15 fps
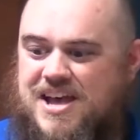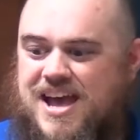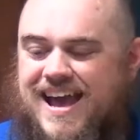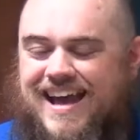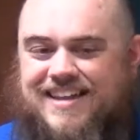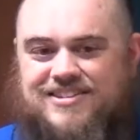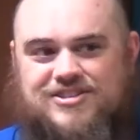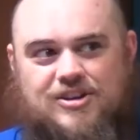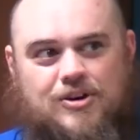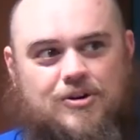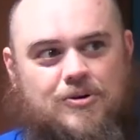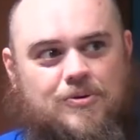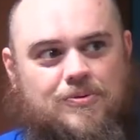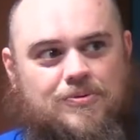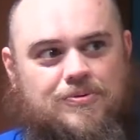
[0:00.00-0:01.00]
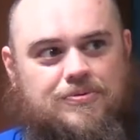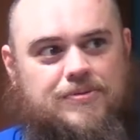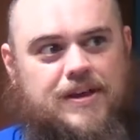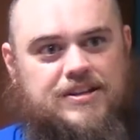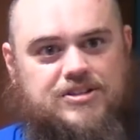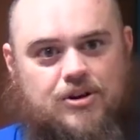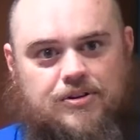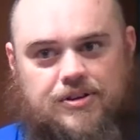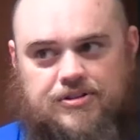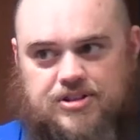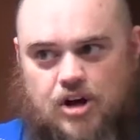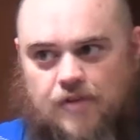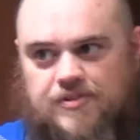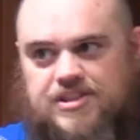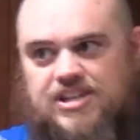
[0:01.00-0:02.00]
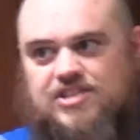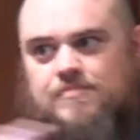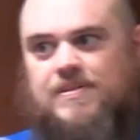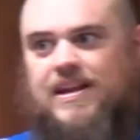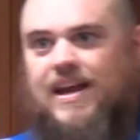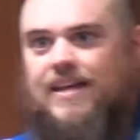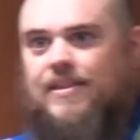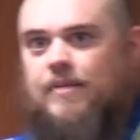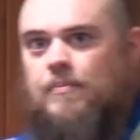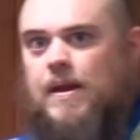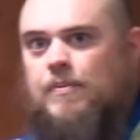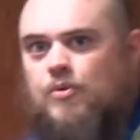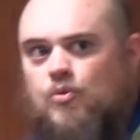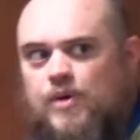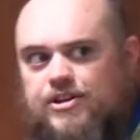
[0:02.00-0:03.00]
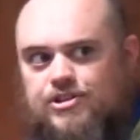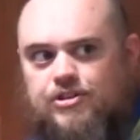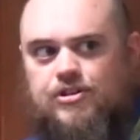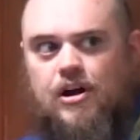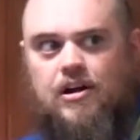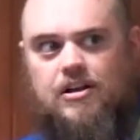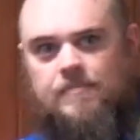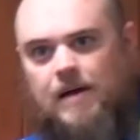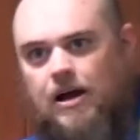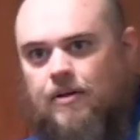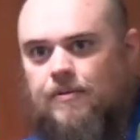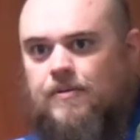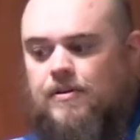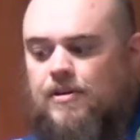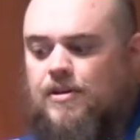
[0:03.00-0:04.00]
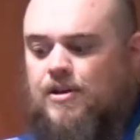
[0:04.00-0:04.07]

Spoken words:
And so this conversation began that maybe we should talk about